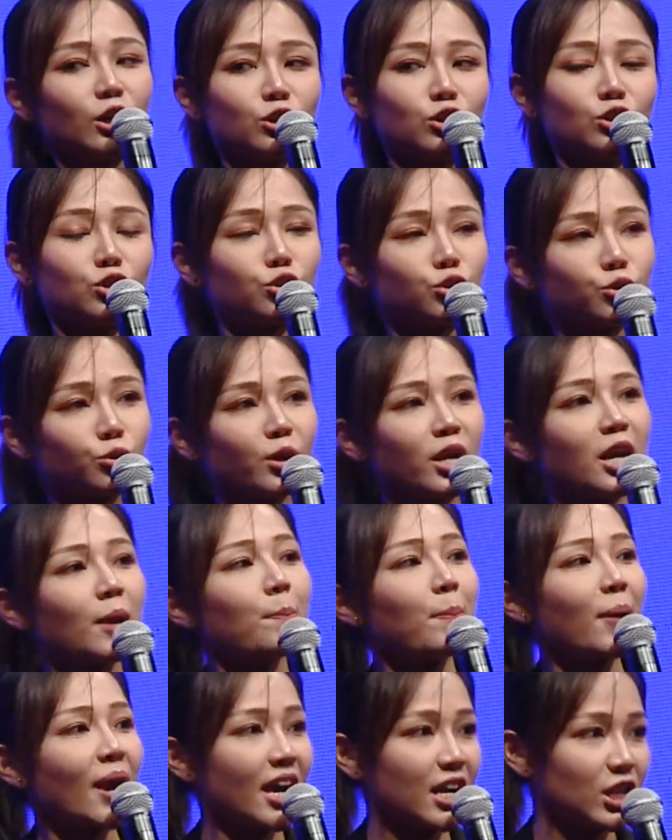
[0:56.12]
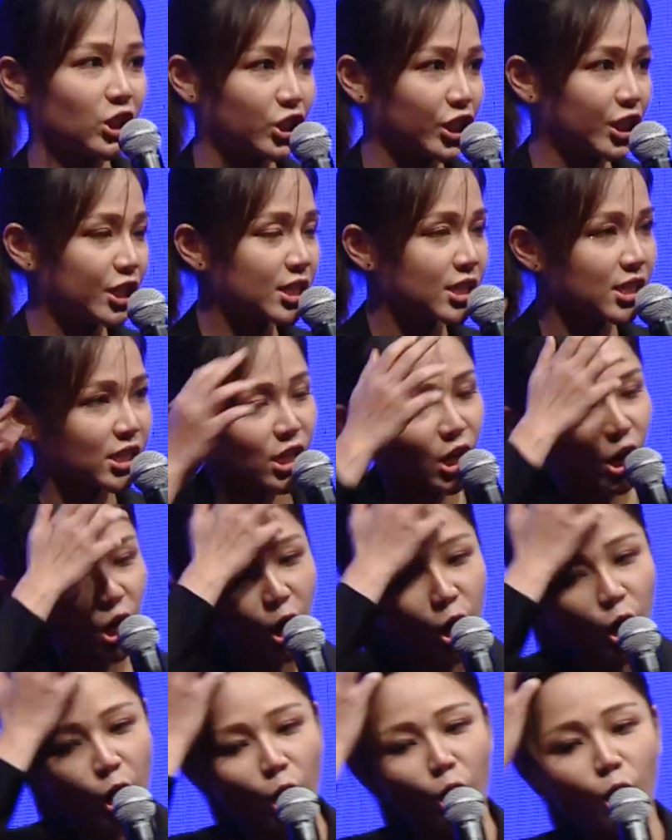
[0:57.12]
3 pages
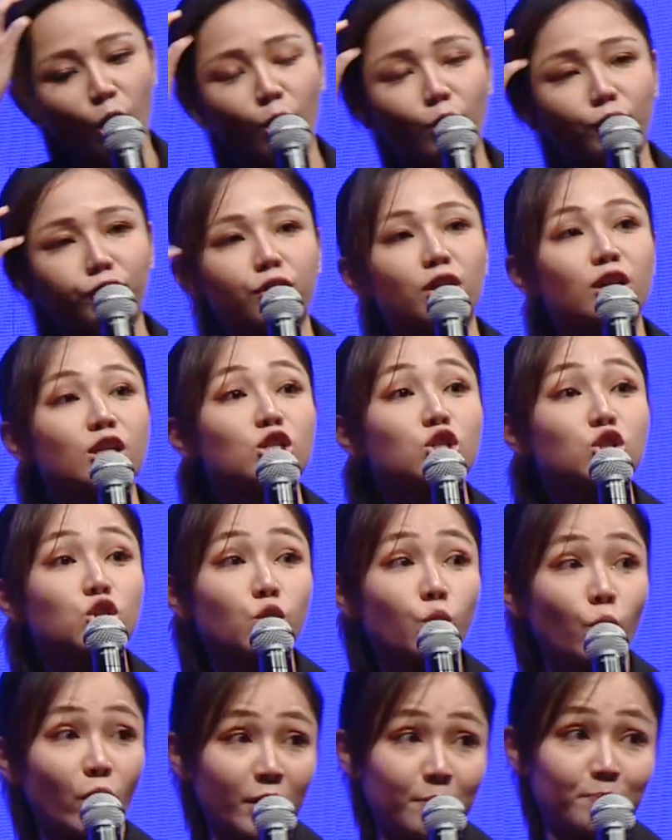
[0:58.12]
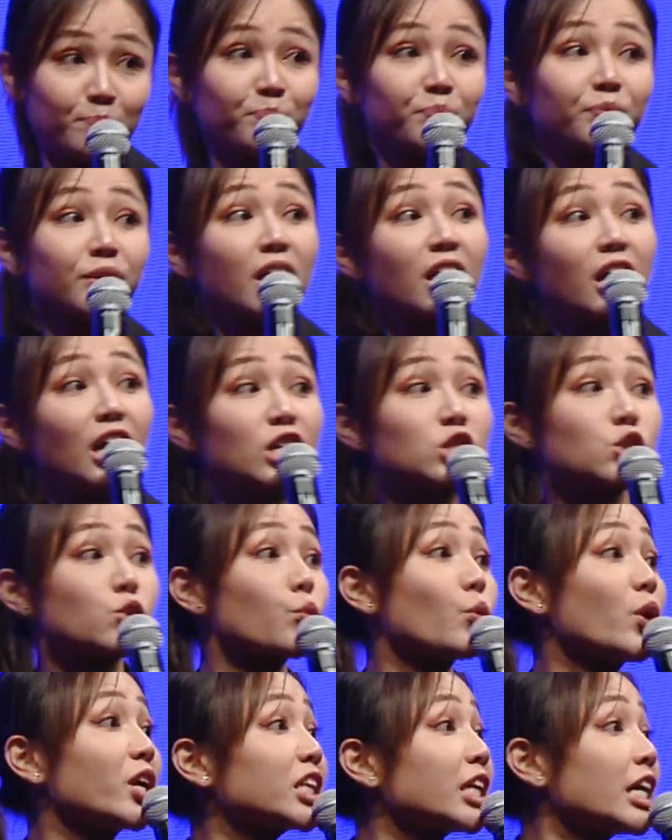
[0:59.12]
of script. Is
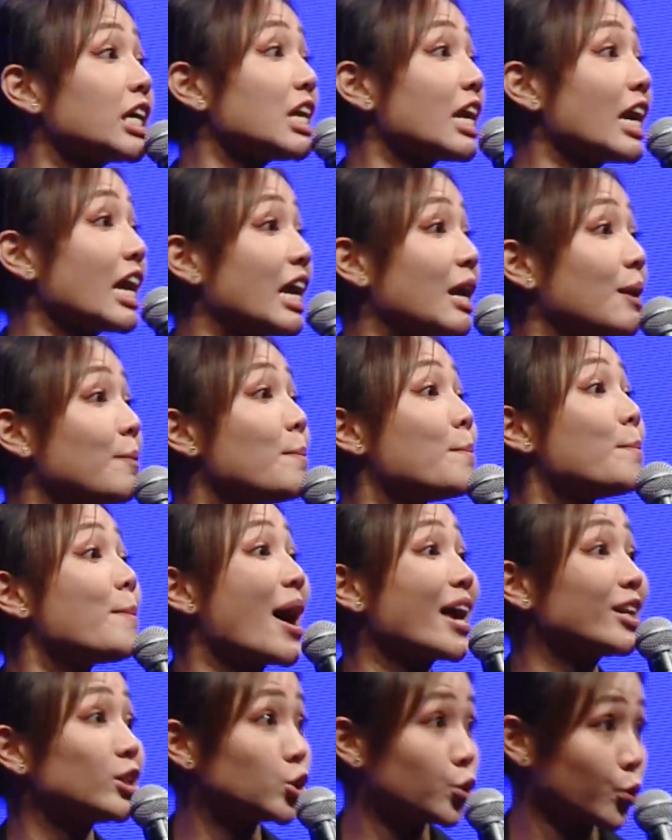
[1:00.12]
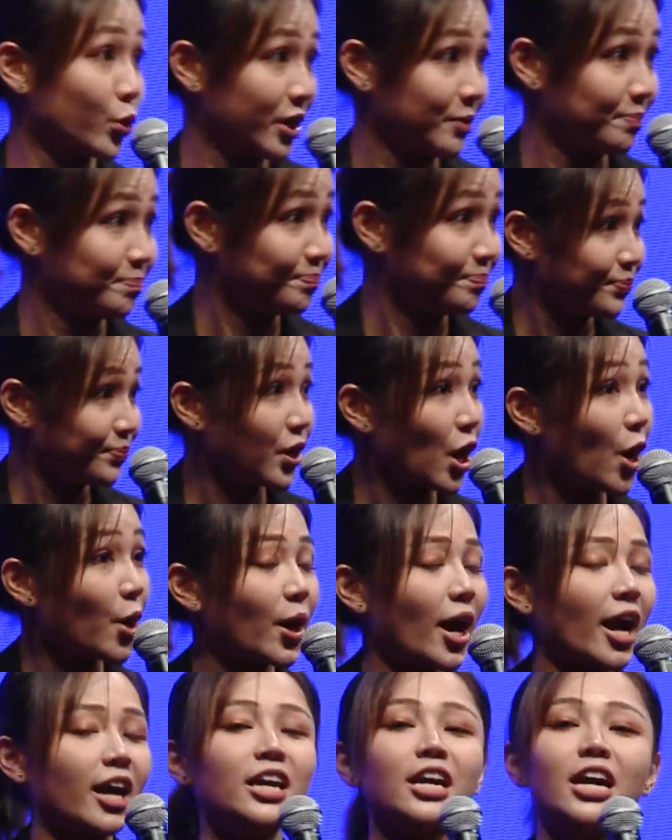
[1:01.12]
written in Mandarin,
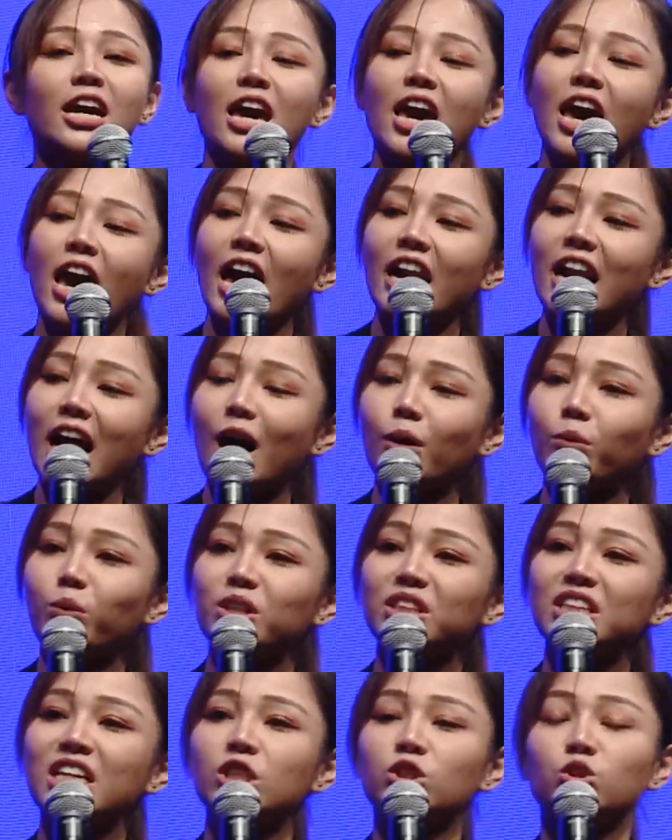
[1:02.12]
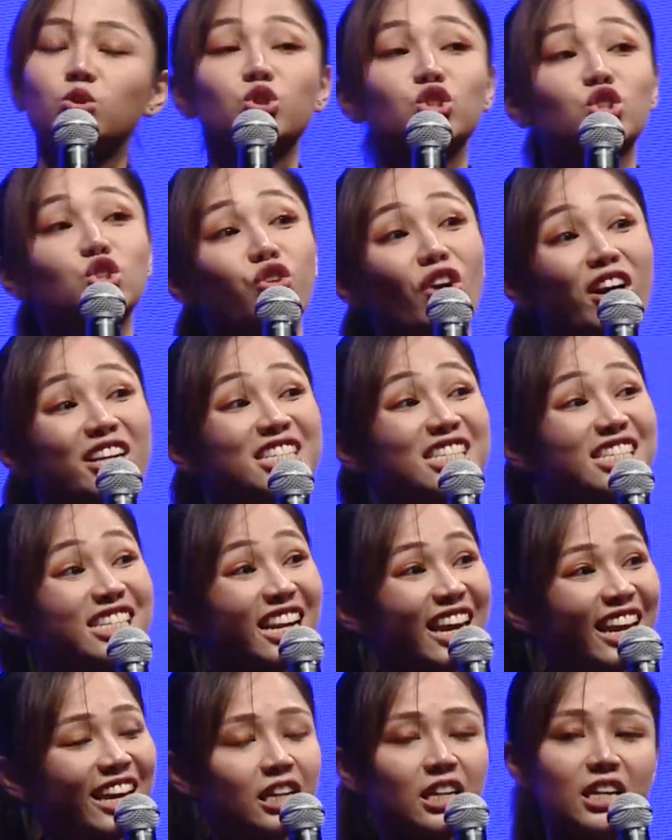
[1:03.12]
okay? And I will need to
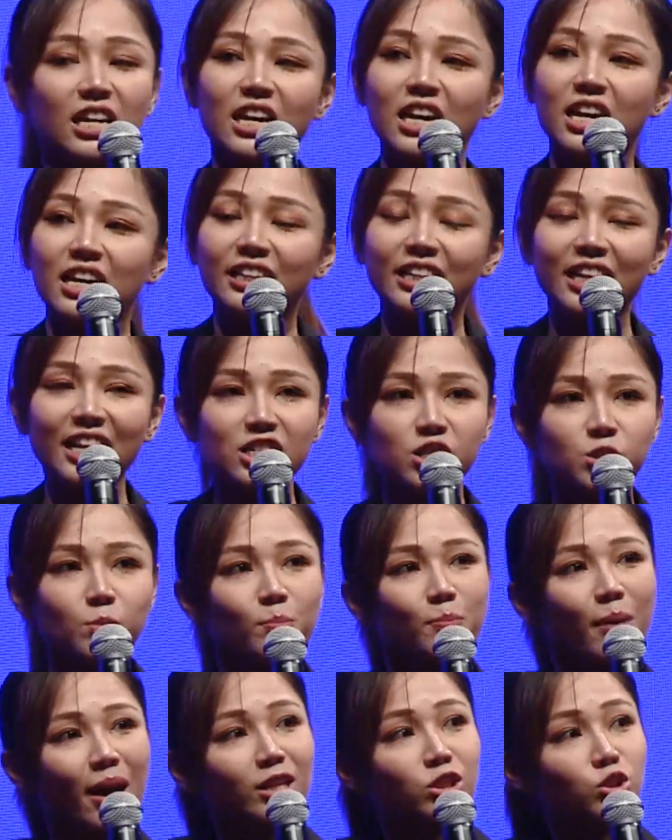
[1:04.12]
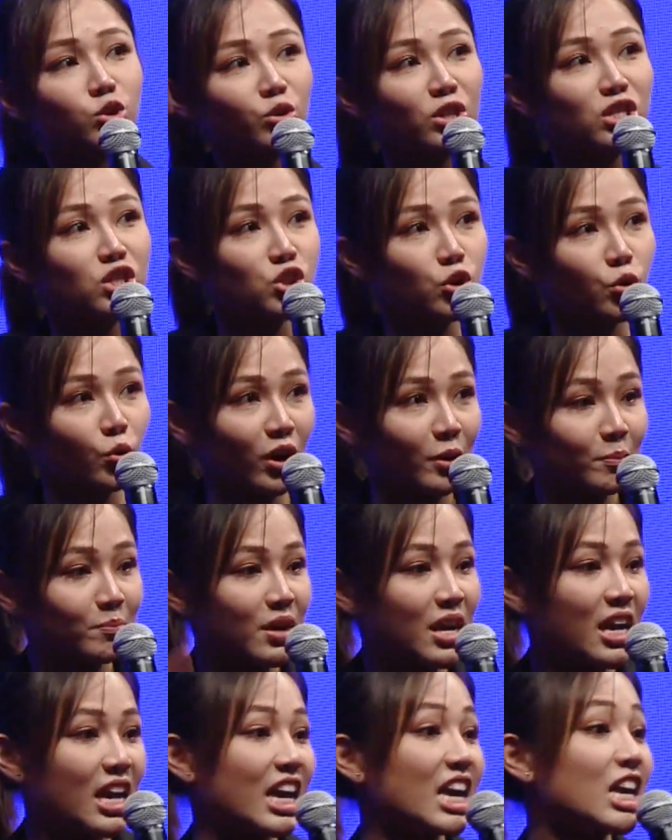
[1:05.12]
translate this Mandarin script
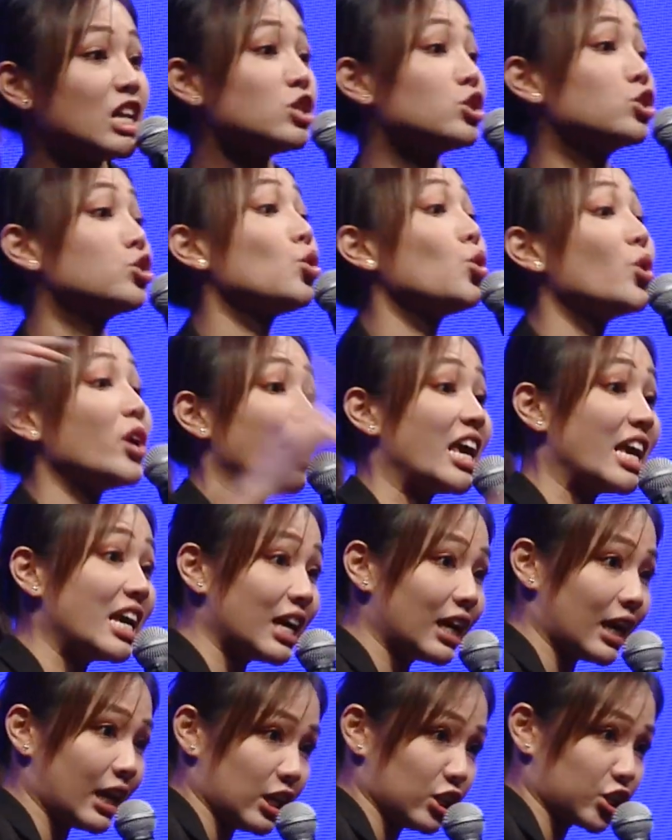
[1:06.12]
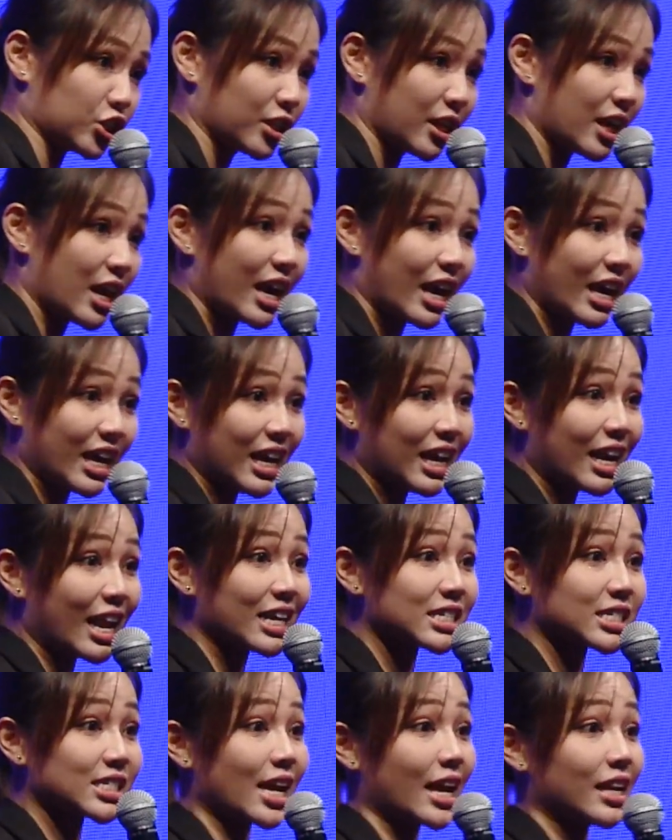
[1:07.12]
into English in
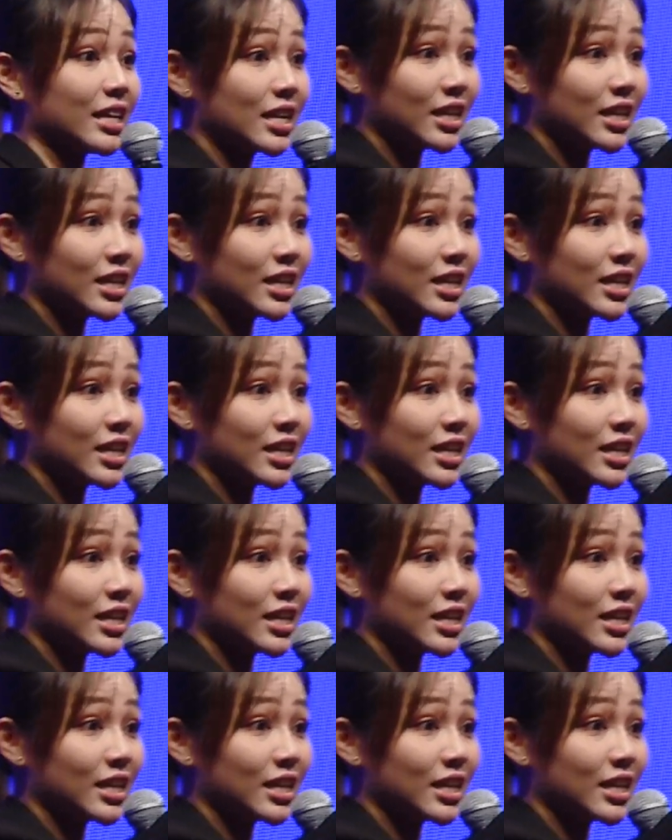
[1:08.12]
less than